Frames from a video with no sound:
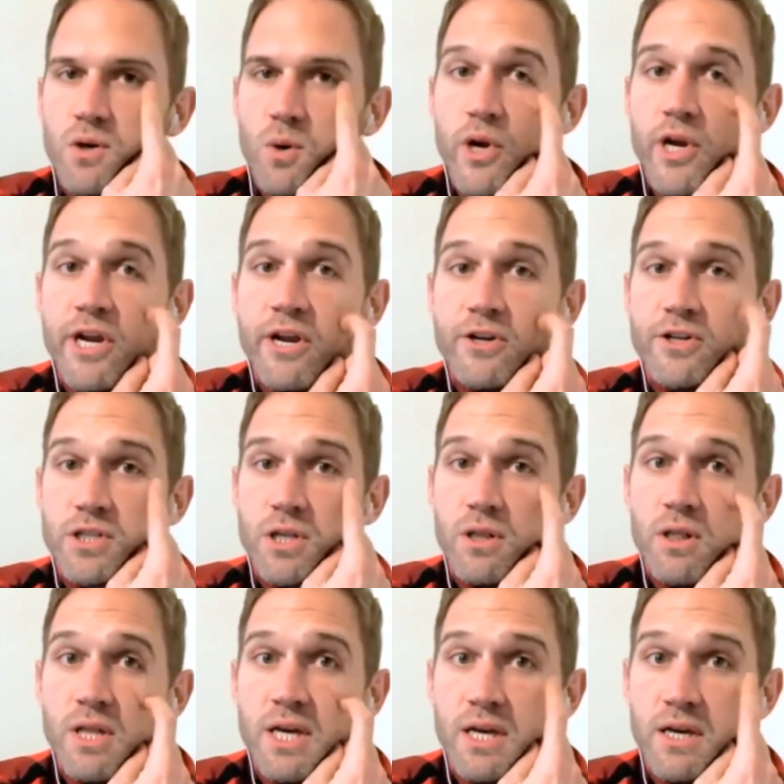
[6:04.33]
We're here to
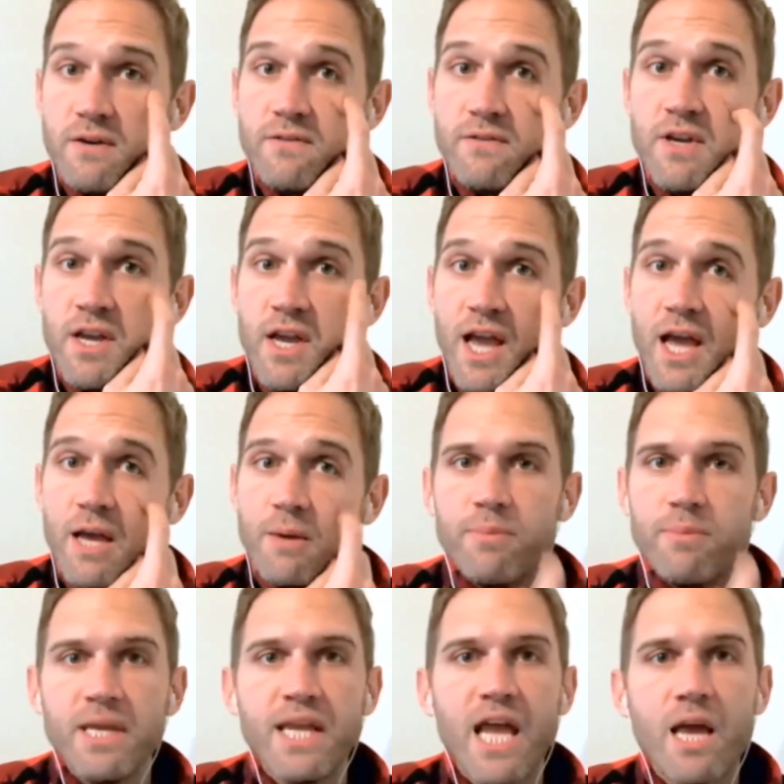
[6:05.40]
live and
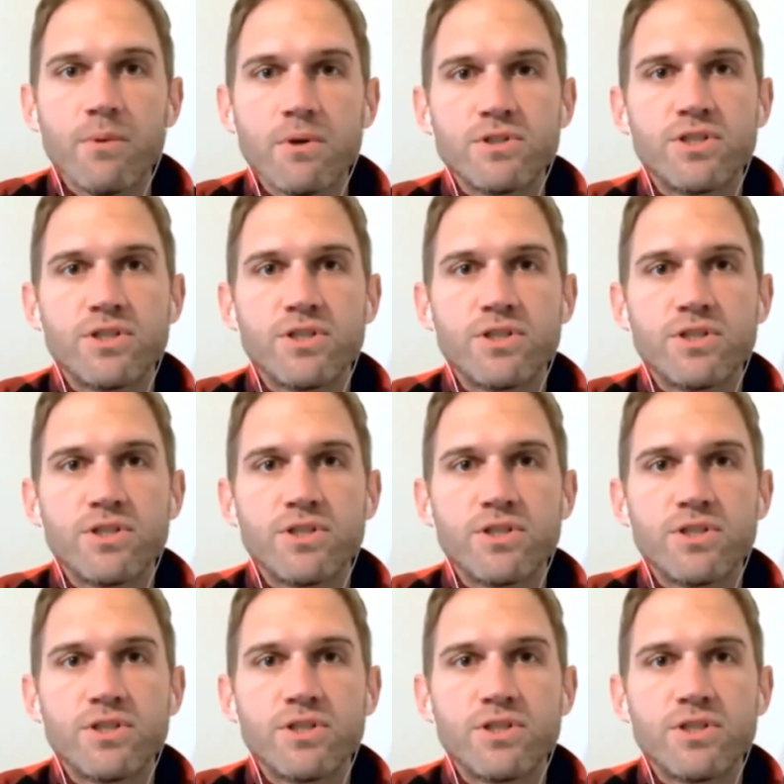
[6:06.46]
be able